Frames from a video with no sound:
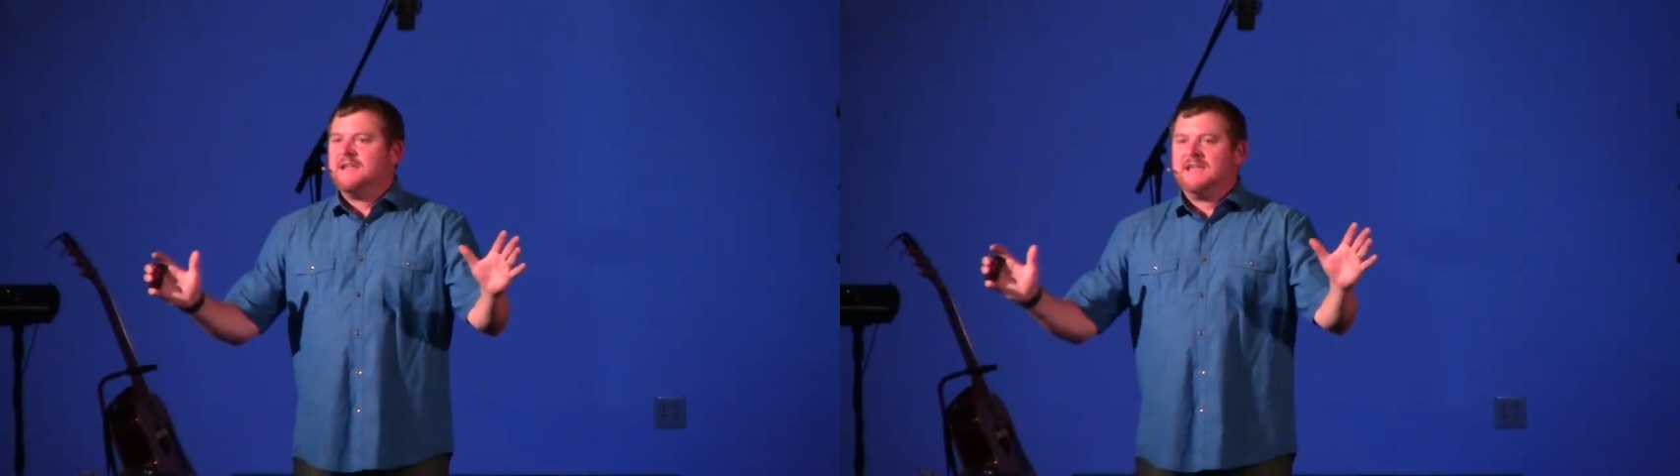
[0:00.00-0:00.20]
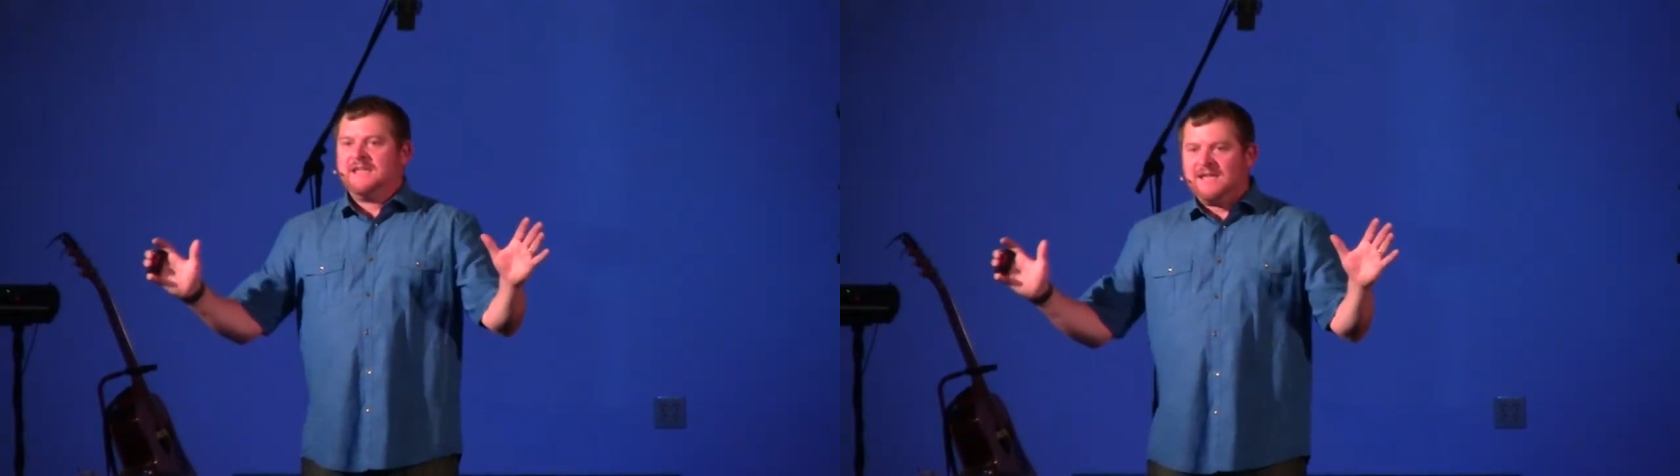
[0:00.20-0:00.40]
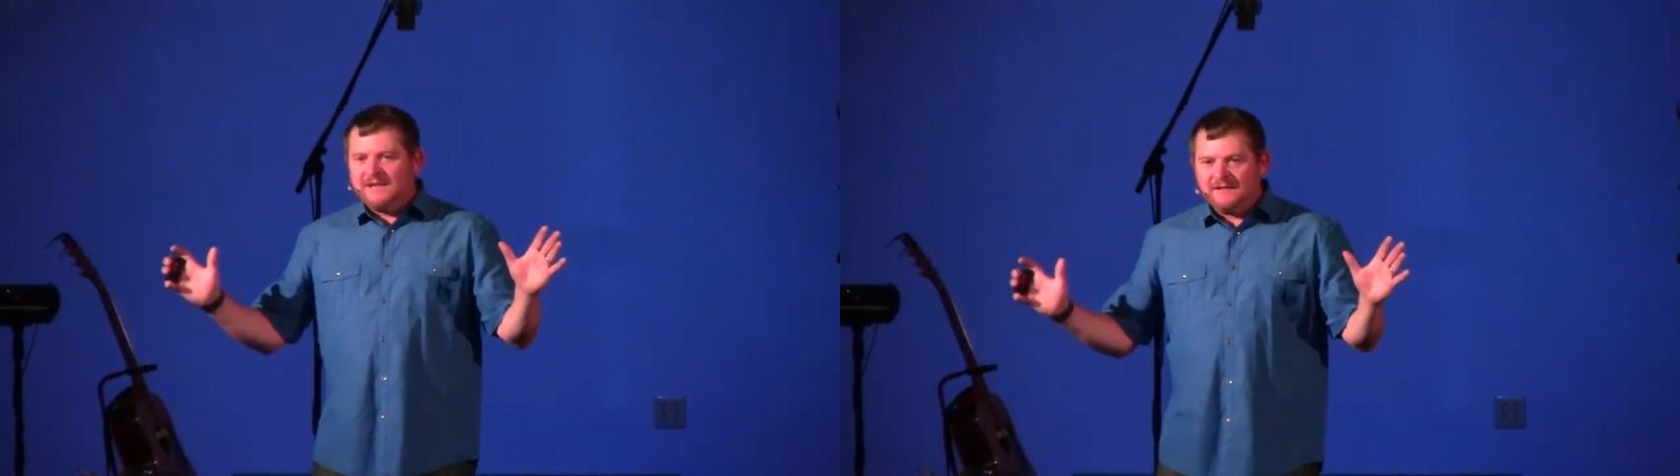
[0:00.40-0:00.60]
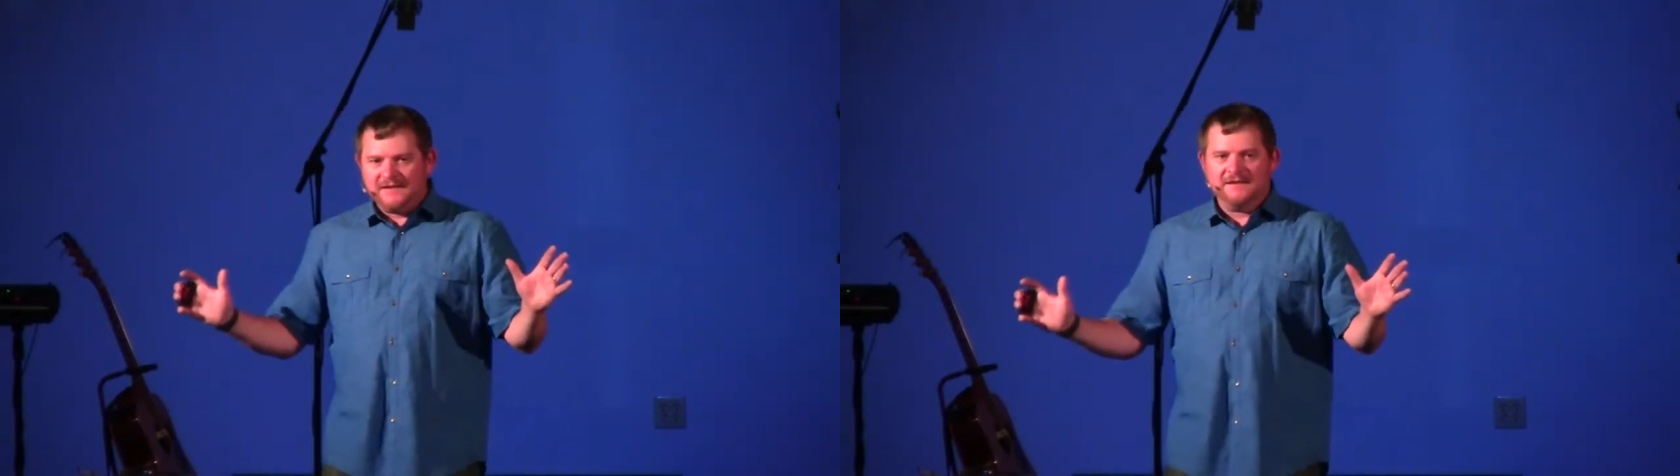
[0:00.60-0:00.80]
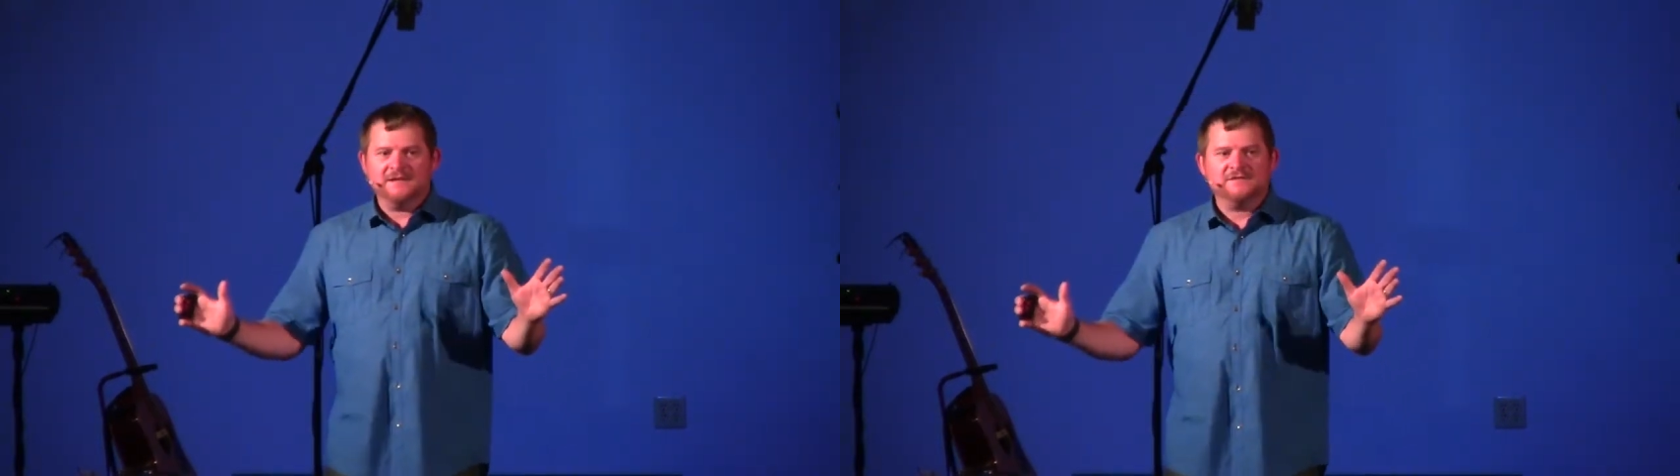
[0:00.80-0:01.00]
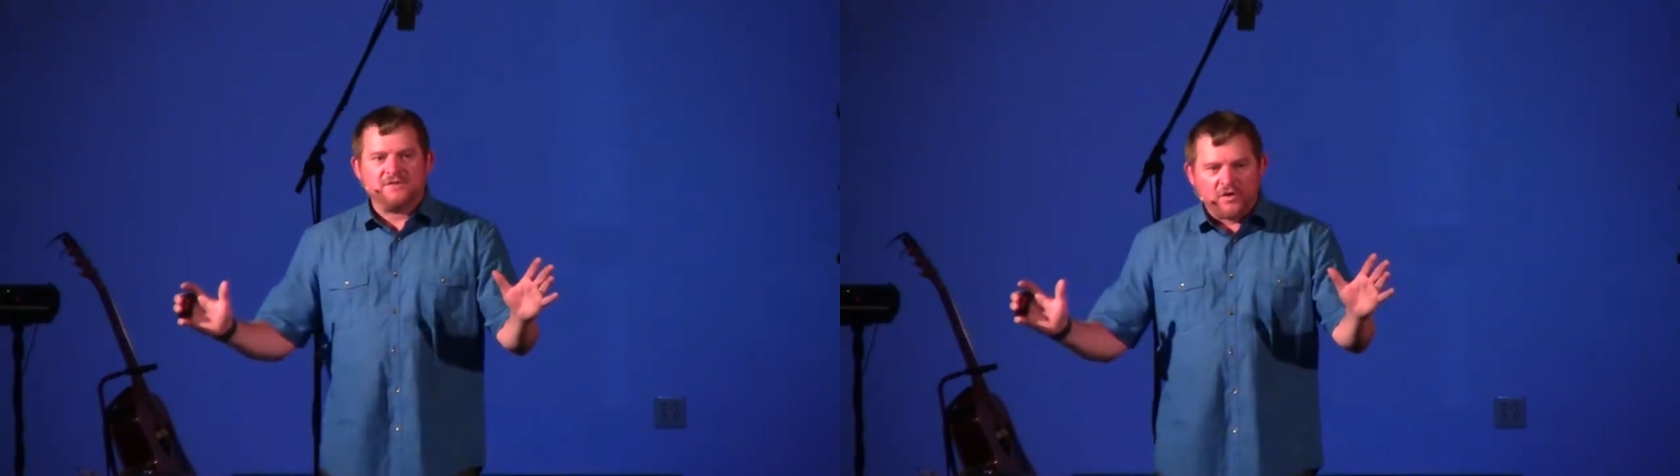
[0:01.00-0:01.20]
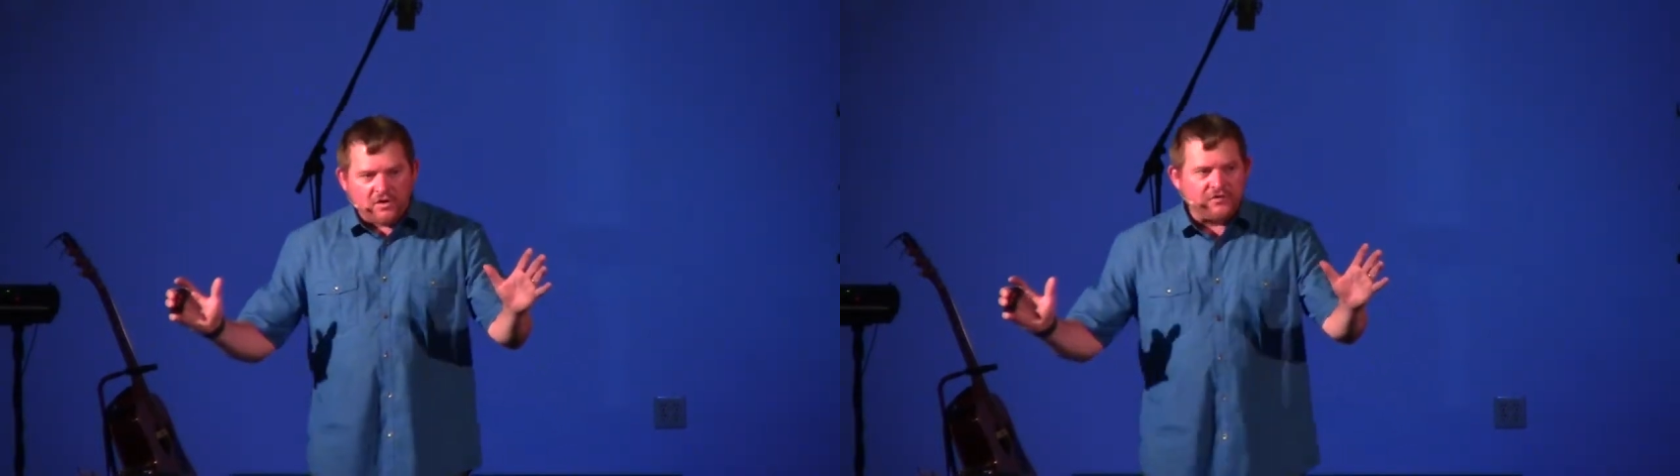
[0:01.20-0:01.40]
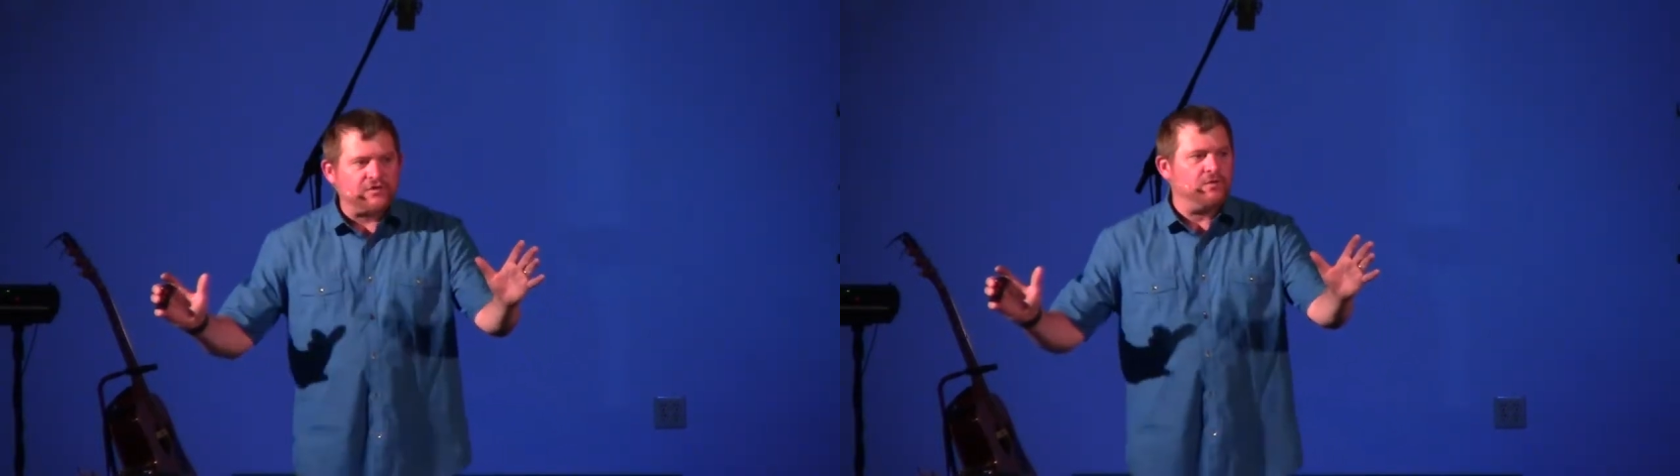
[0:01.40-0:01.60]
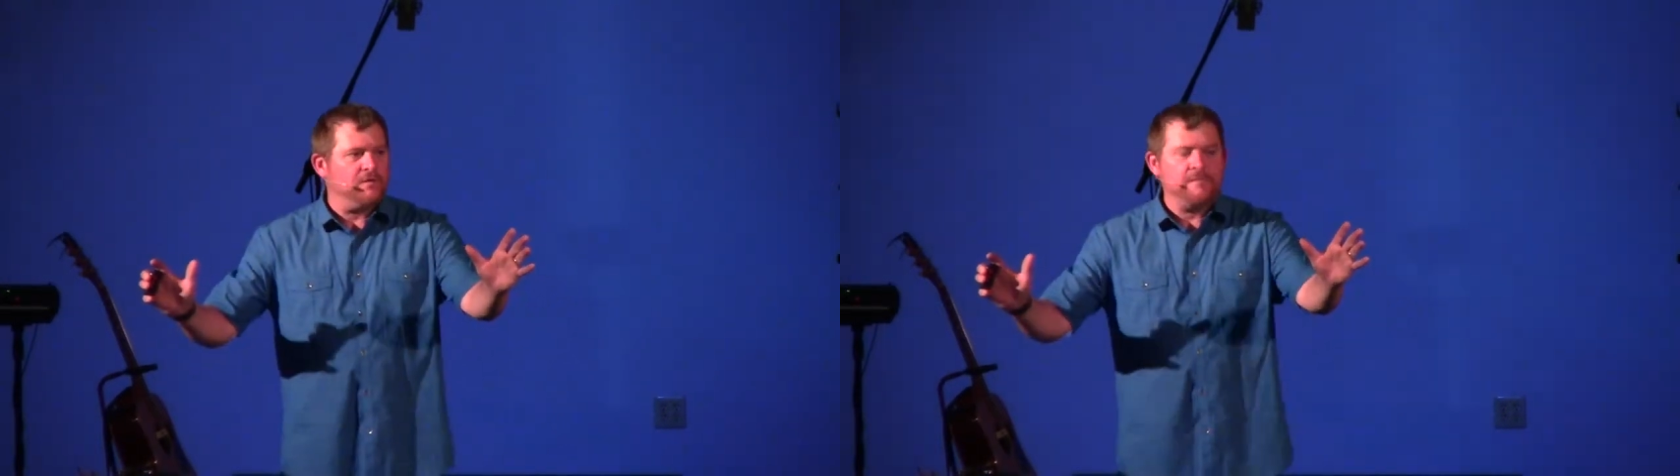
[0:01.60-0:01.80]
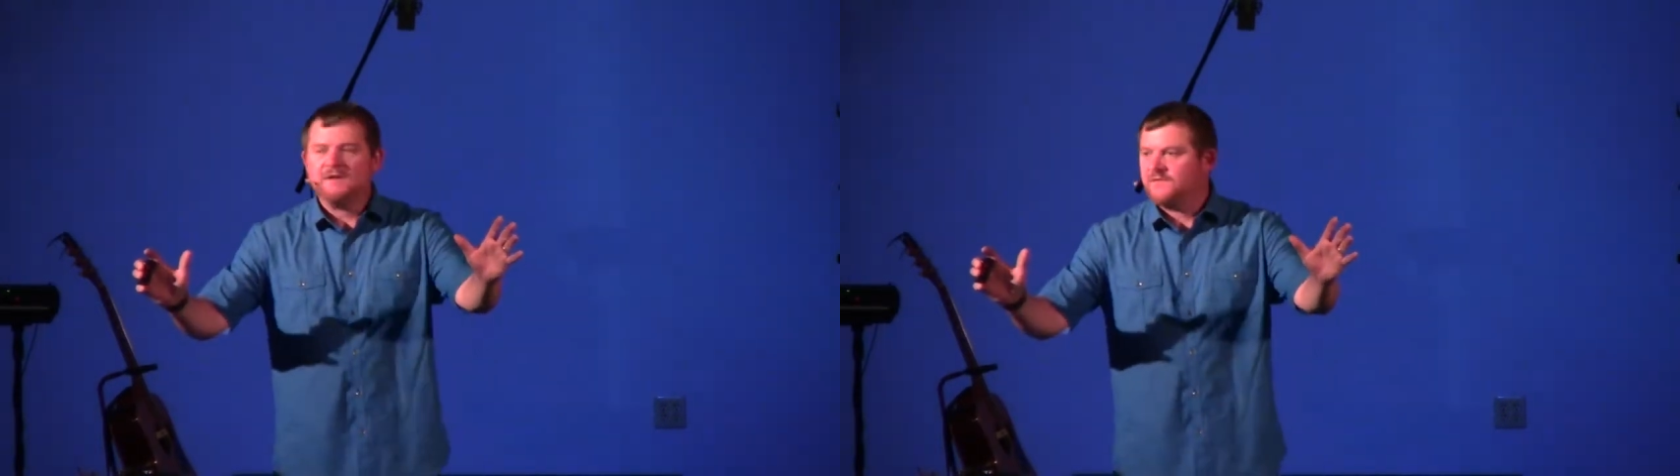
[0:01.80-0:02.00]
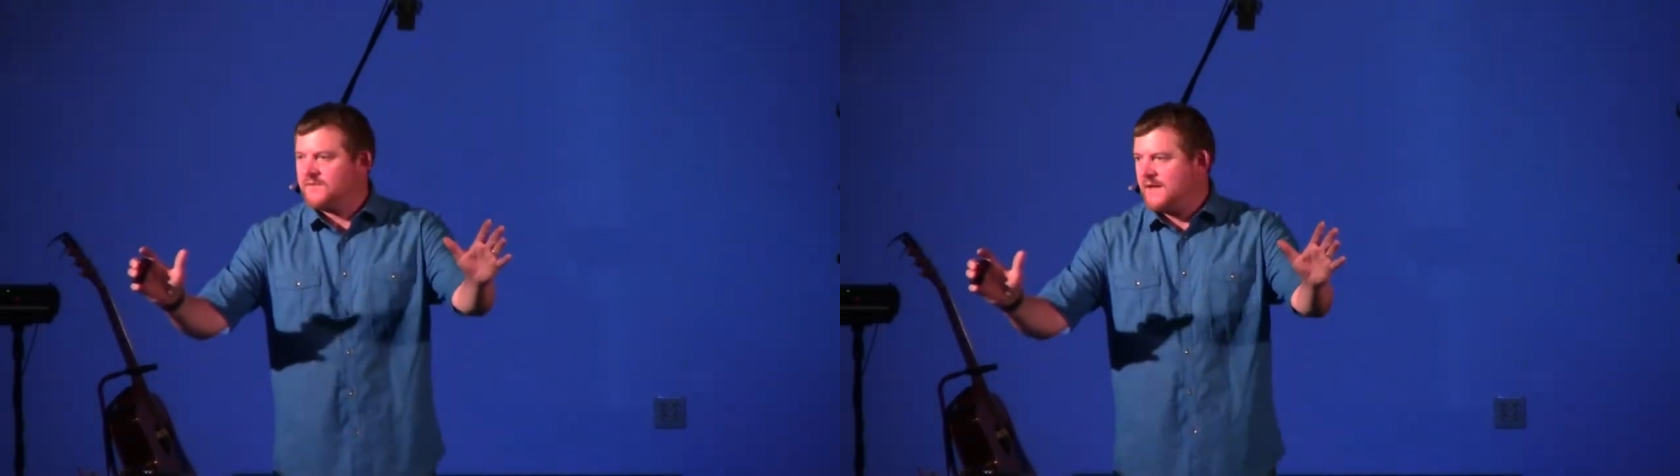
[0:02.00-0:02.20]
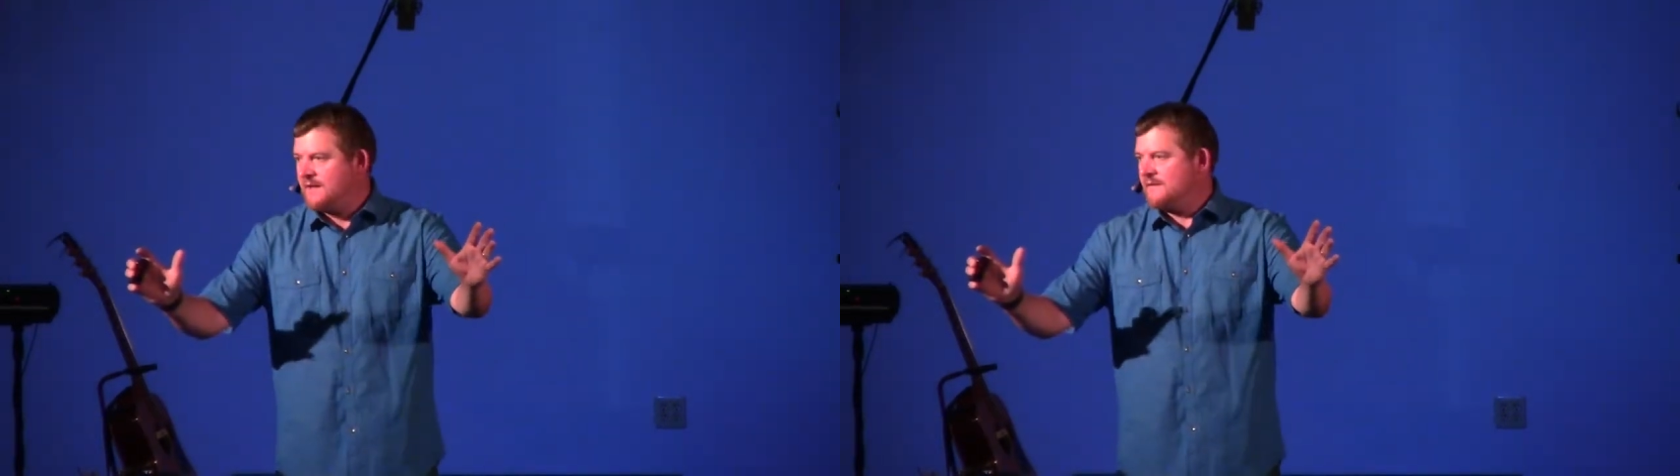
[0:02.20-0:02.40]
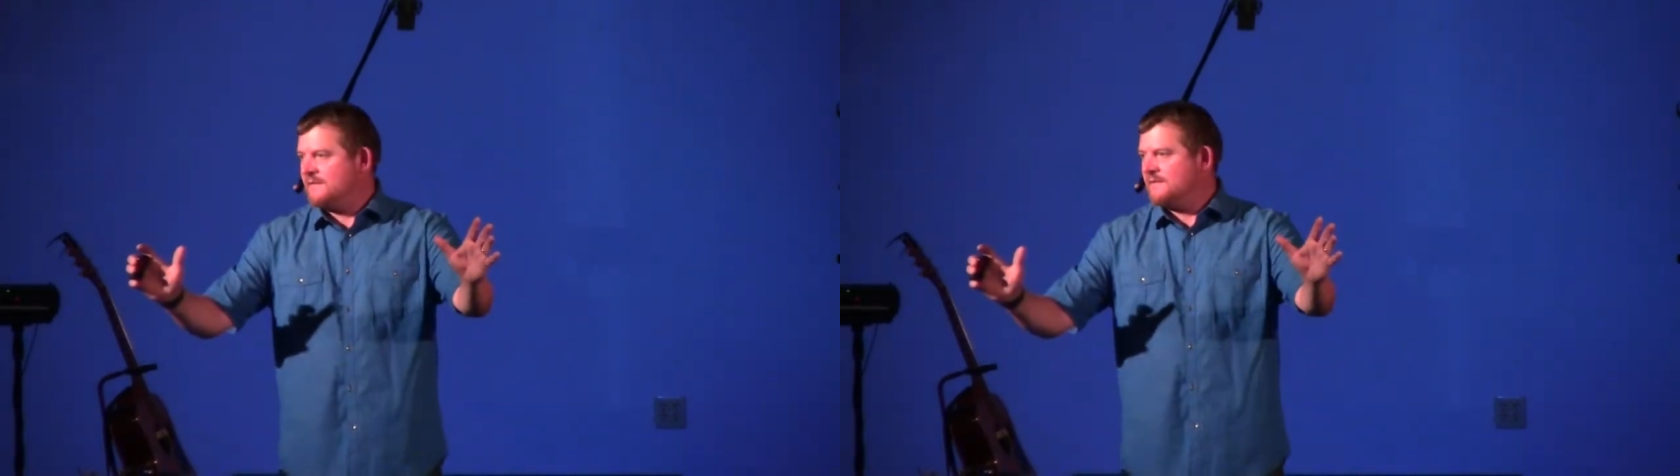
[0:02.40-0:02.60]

healing is also amongst that.